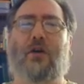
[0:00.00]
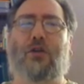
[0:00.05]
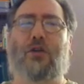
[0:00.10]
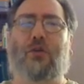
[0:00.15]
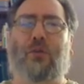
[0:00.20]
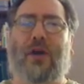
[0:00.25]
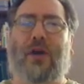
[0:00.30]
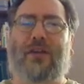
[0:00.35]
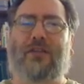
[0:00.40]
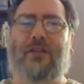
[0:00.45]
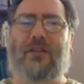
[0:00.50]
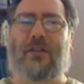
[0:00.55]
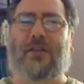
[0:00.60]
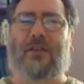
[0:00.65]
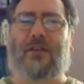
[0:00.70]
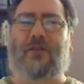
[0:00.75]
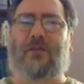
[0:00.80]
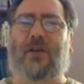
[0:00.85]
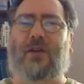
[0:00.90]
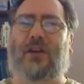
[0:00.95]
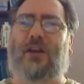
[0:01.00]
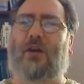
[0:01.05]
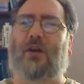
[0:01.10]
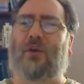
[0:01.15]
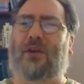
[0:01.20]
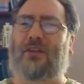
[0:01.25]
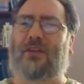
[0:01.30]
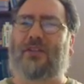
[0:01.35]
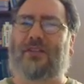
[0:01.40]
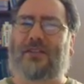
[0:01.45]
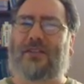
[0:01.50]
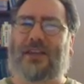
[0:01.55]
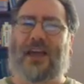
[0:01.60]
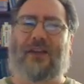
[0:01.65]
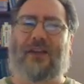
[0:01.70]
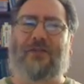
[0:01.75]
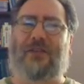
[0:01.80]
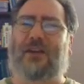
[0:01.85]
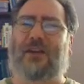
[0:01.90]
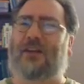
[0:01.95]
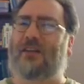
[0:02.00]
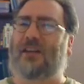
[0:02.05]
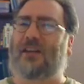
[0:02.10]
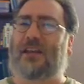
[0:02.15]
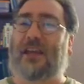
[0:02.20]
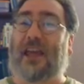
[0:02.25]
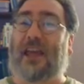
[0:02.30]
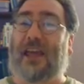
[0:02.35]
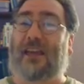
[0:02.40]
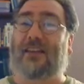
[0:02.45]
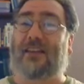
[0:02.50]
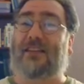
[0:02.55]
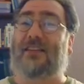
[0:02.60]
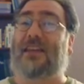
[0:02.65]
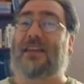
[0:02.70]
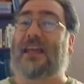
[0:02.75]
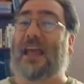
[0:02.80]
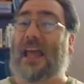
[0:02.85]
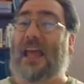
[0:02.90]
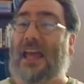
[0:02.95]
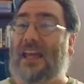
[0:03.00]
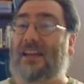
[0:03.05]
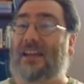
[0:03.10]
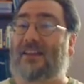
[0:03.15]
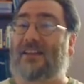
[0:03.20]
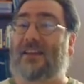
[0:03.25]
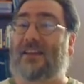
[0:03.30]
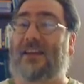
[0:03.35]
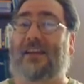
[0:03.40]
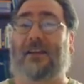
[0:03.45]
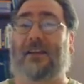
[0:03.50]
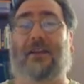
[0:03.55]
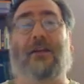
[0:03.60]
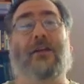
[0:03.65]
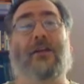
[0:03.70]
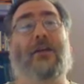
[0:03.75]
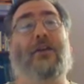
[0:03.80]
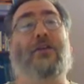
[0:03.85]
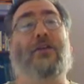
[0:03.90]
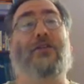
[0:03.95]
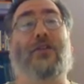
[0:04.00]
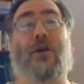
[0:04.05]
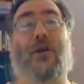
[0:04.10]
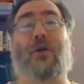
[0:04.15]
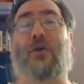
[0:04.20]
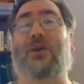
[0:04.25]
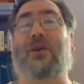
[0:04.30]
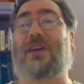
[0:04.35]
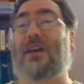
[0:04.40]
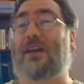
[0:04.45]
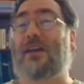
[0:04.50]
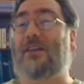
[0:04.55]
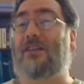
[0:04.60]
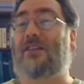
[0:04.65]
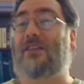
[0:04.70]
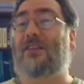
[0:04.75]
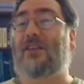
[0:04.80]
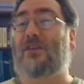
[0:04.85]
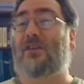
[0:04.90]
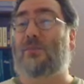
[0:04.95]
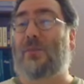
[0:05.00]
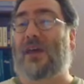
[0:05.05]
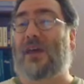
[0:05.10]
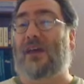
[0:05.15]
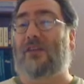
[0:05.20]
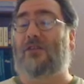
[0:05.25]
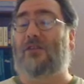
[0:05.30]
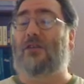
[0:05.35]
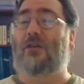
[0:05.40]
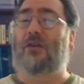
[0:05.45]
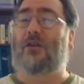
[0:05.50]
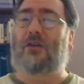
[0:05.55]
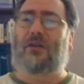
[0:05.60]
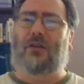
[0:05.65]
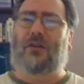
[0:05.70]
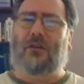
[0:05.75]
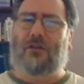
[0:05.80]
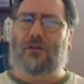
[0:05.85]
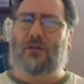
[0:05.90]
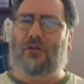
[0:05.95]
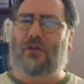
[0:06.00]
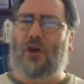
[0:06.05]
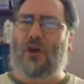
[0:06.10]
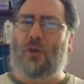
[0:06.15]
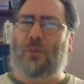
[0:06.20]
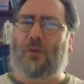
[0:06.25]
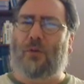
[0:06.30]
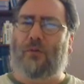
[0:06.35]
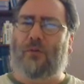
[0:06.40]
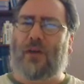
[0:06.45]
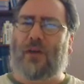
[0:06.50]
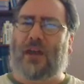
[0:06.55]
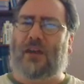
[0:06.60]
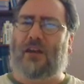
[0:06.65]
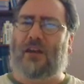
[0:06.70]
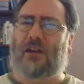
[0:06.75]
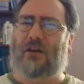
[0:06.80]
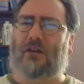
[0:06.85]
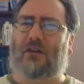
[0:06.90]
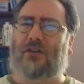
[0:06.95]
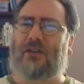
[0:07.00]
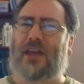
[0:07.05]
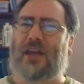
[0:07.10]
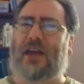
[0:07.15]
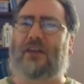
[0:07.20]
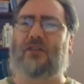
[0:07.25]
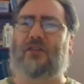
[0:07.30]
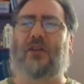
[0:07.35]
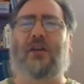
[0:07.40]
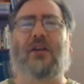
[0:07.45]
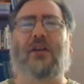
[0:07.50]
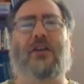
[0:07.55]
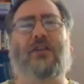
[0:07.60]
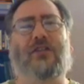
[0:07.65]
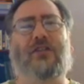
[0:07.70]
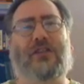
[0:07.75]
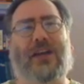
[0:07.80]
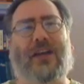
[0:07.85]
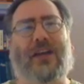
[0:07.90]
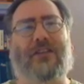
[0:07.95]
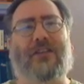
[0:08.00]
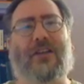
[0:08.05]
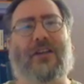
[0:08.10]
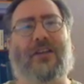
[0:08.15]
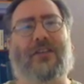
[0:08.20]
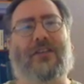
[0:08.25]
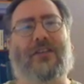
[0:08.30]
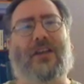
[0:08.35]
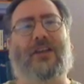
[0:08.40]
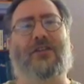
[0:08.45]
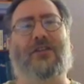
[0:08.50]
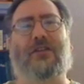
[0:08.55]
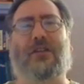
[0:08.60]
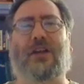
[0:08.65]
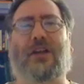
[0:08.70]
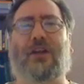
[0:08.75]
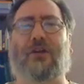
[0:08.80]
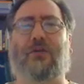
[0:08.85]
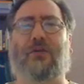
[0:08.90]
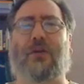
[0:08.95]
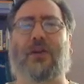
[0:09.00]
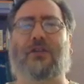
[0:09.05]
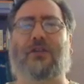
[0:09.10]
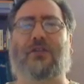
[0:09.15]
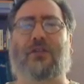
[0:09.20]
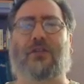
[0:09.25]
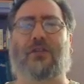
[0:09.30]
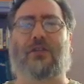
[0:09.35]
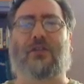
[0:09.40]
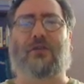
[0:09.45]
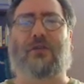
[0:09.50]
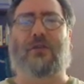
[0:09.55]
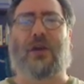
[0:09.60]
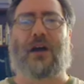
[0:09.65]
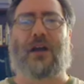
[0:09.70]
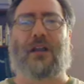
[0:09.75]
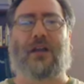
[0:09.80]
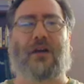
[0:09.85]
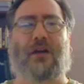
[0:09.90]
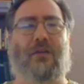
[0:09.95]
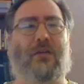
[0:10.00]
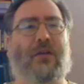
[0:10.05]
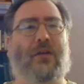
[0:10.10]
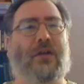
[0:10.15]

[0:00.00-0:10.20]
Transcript: The rest of this video is definitely NC-18, so kids dismissed. There's no profanity or sex, just essential integrations to follow.